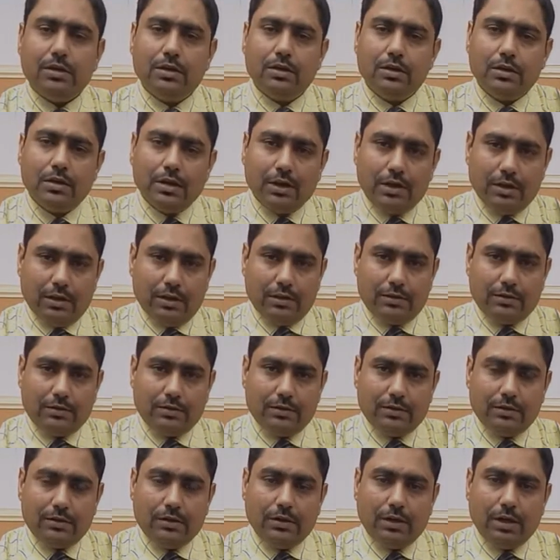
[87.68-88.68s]

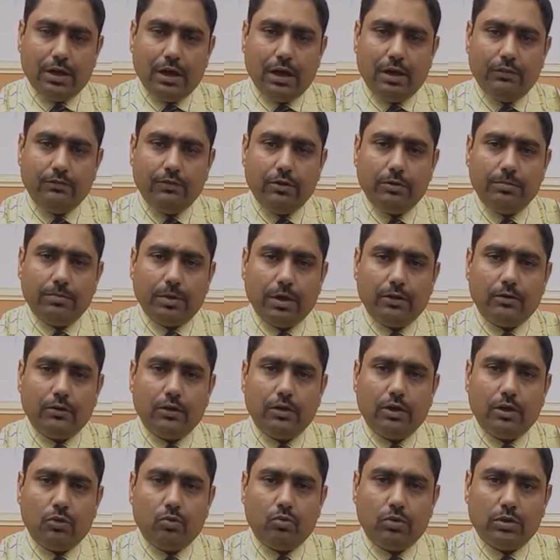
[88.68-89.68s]
Learners, after
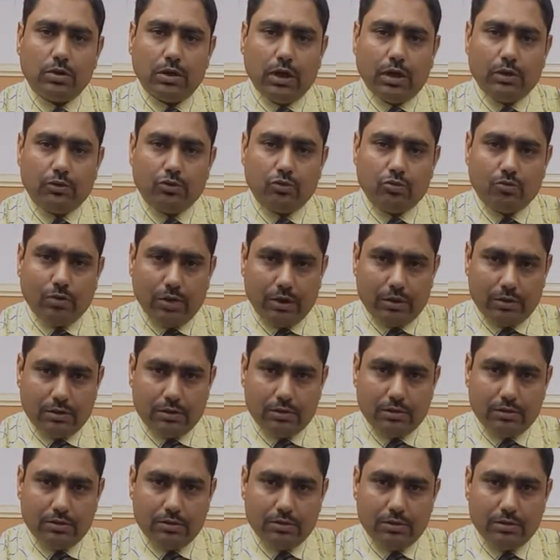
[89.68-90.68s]
passing out class
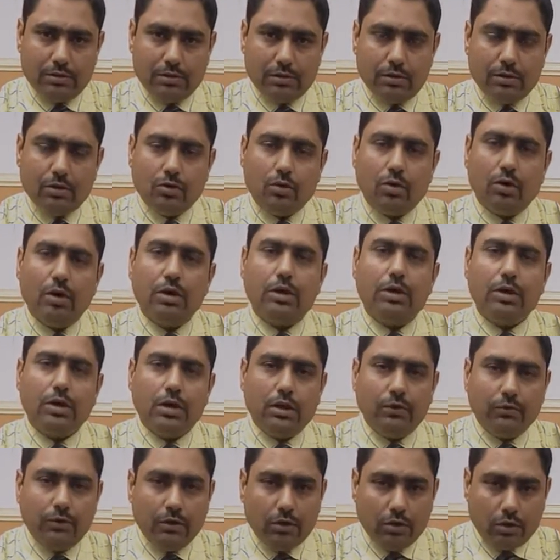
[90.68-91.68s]
12th or
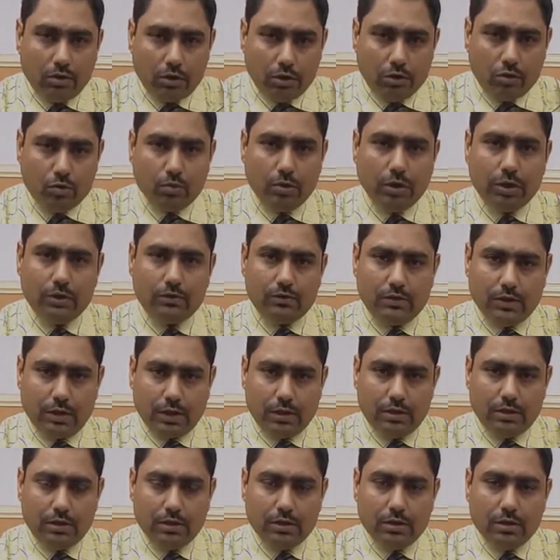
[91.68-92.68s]
even on a today's
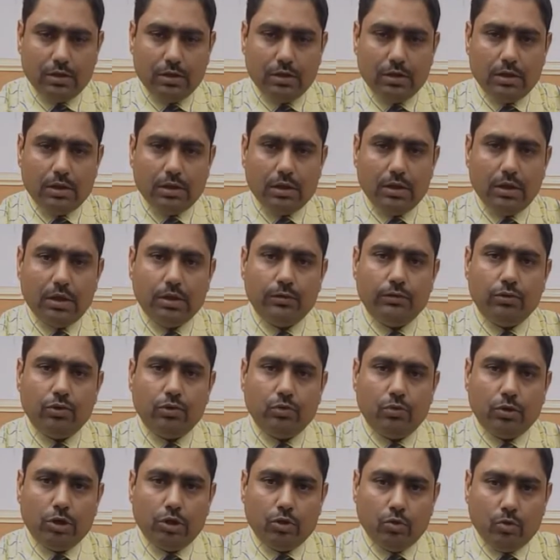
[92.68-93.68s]
date, if
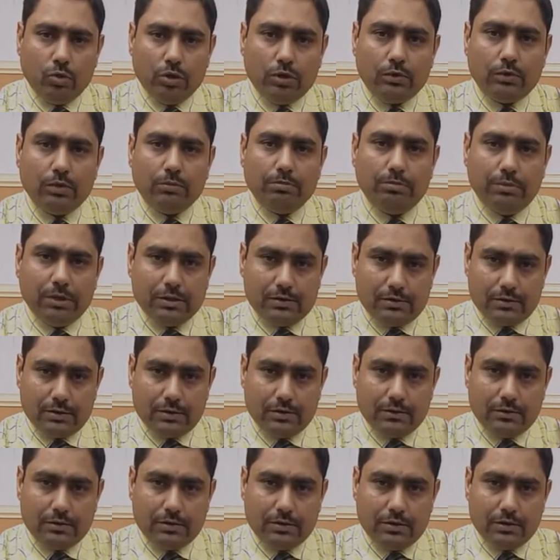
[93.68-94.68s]
you are doing some
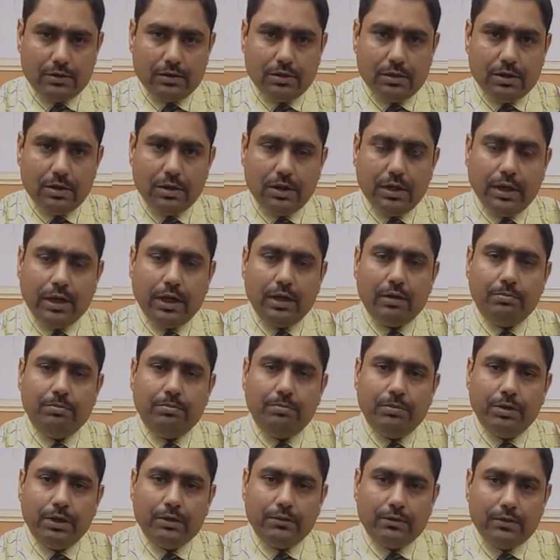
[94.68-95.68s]
business
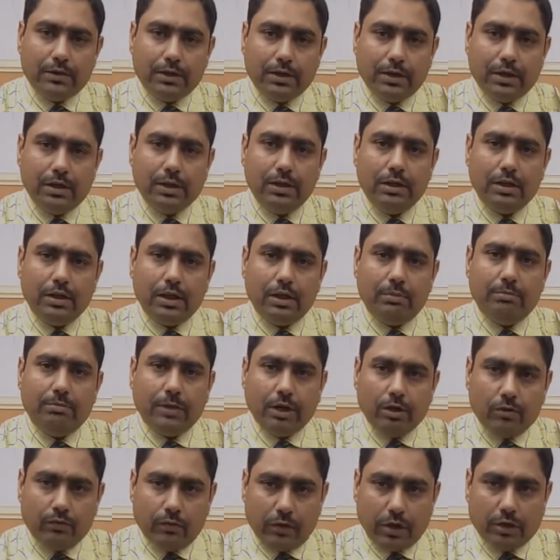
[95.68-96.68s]
and basically a
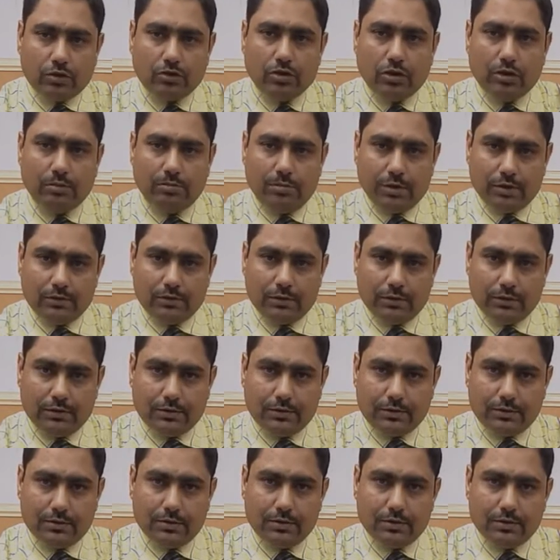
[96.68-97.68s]
manufacturing
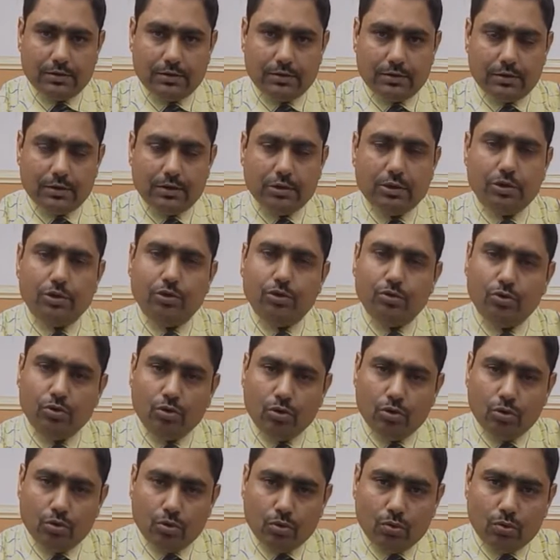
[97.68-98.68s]
business, do
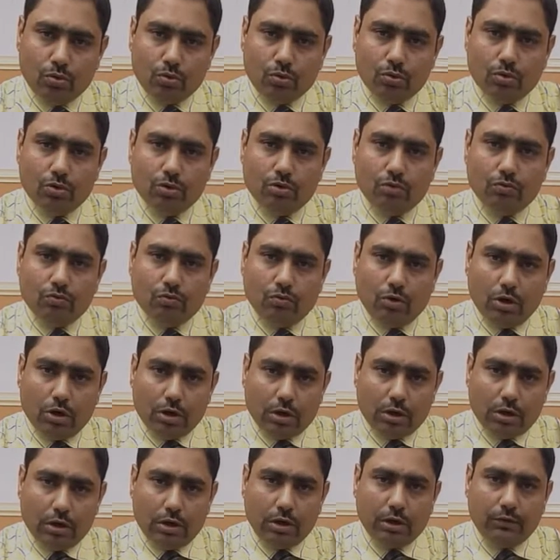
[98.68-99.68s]
you know what
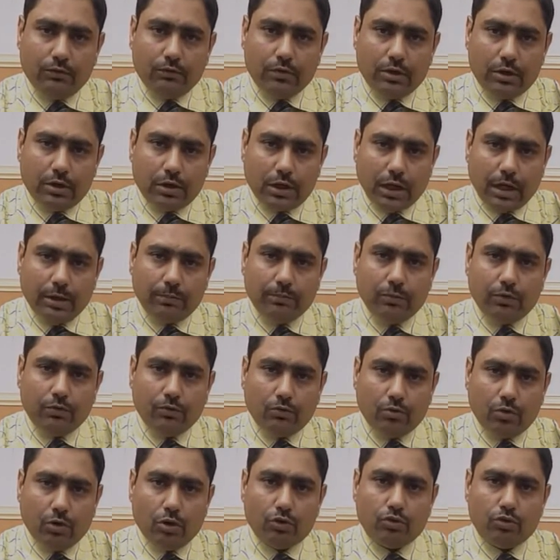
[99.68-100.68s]
are the different type
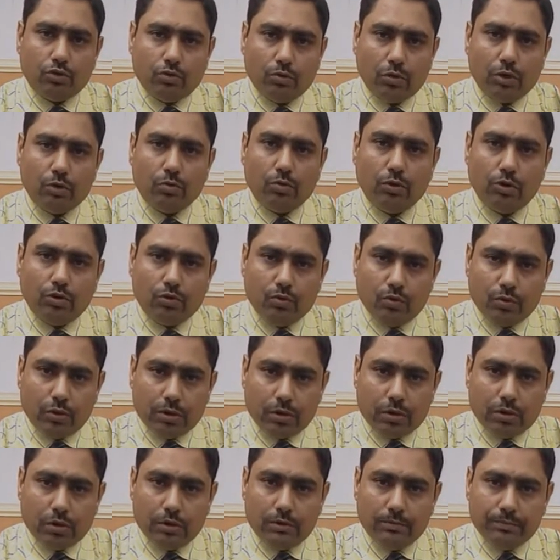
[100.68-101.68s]
of cost you are going to
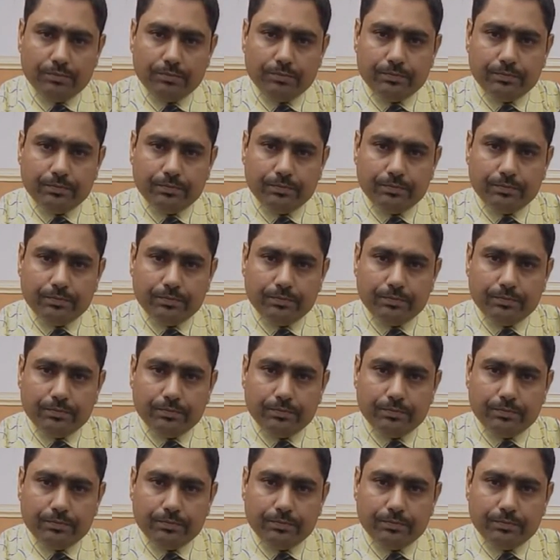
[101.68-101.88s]
incur?